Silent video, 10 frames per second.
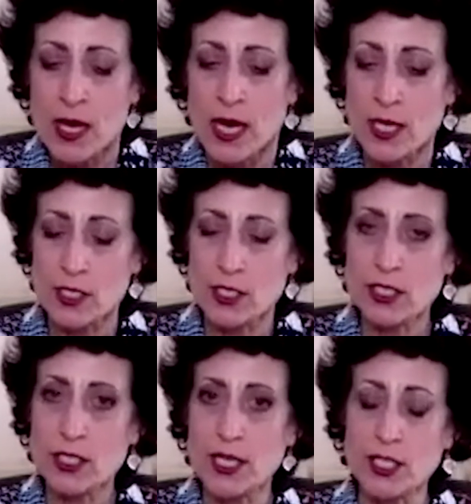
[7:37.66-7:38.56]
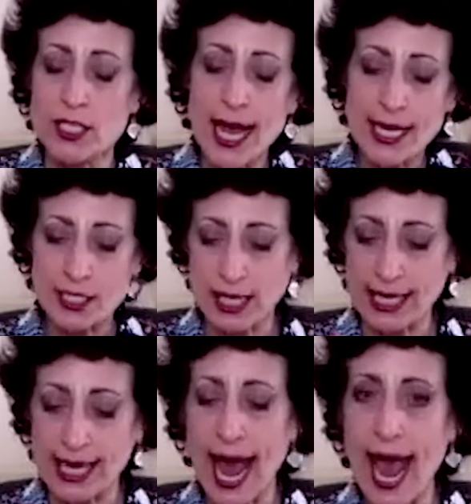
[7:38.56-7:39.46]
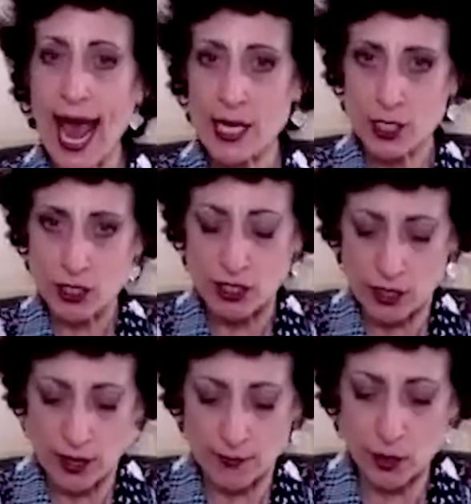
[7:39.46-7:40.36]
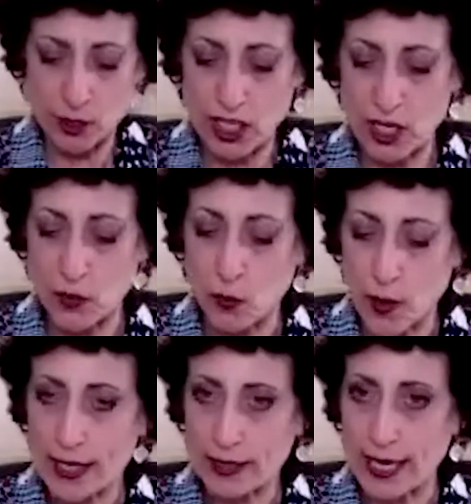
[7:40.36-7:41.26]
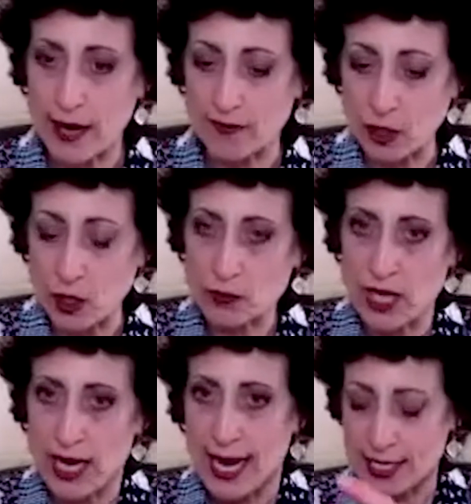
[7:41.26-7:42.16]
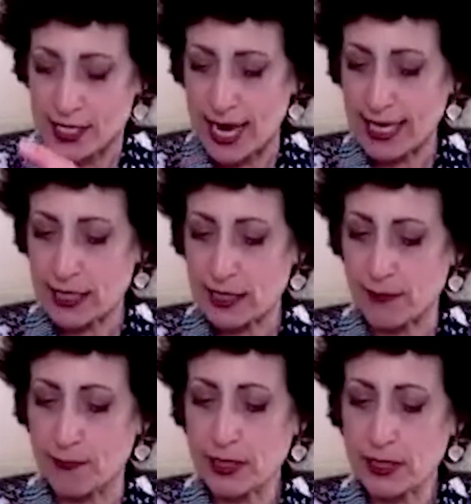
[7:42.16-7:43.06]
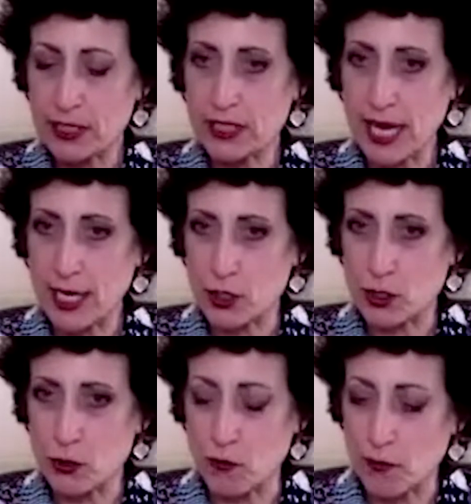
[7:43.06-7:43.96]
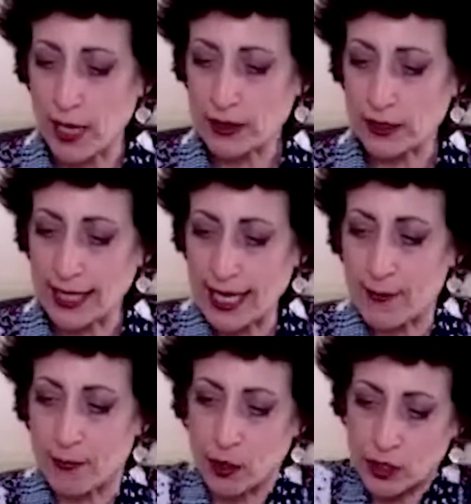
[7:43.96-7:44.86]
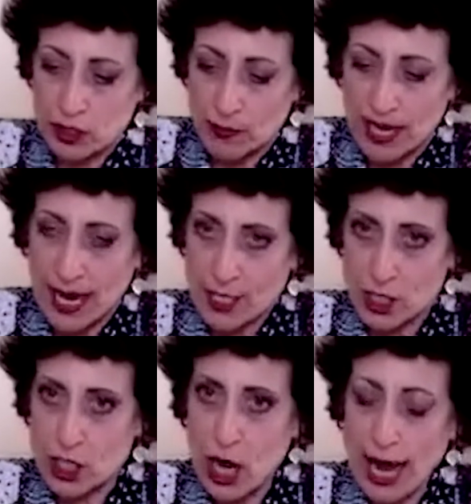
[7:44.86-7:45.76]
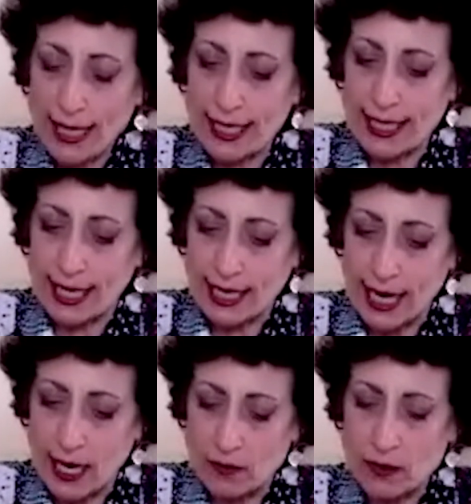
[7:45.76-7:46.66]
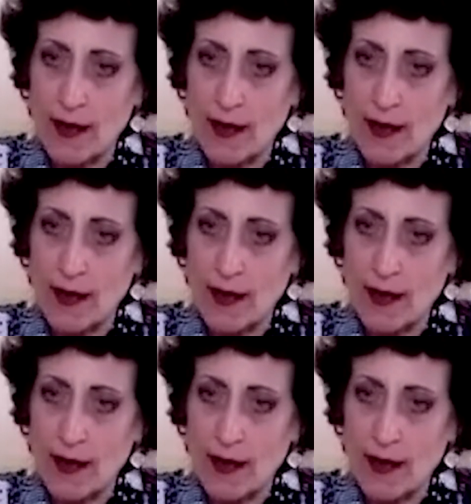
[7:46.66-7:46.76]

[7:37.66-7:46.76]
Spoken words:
is takes the cash, it puts it in weekly envelopes. It takes the bills that are due monthly and puts them in a checking account.